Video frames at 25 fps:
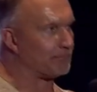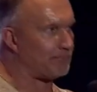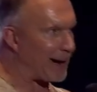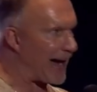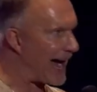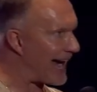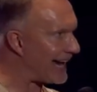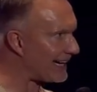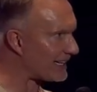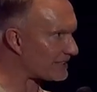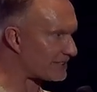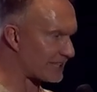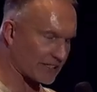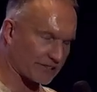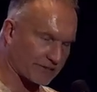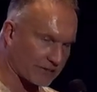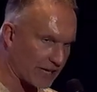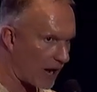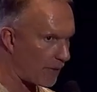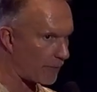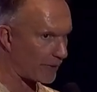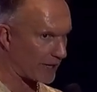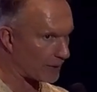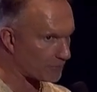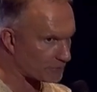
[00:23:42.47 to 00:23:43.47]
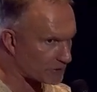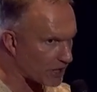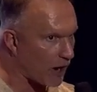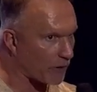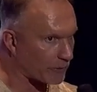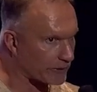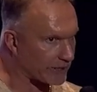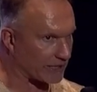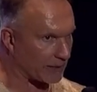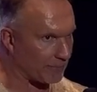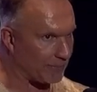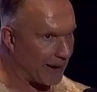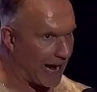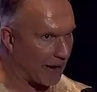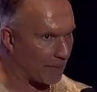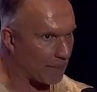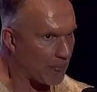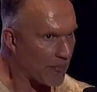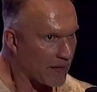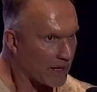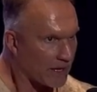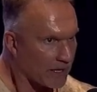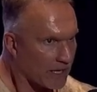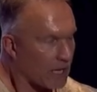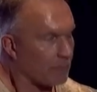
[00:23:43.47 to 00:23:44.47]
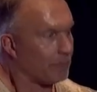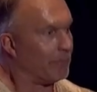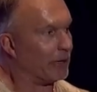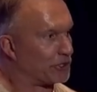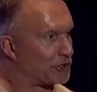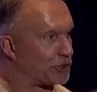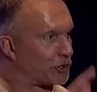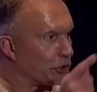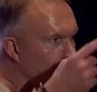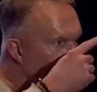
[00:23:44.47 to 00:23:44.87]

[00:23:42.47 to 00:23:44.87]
pious. That's not what I'm talking about. But